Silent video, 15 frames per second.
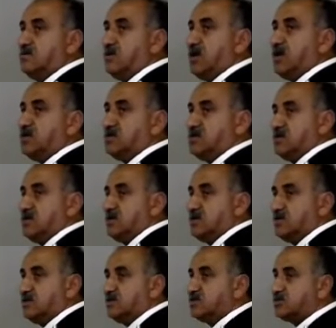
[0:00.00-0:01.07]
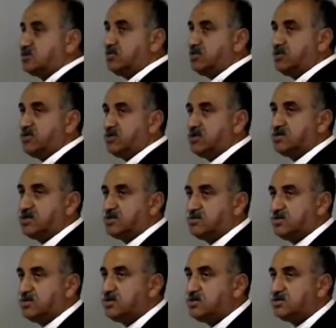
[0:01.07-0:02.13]
But the stupid thing they
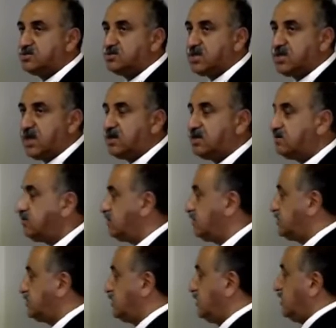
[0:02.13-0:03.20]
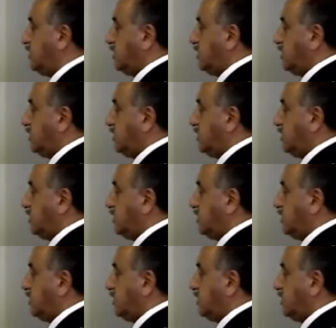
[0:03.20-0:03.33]
couldn't understand was,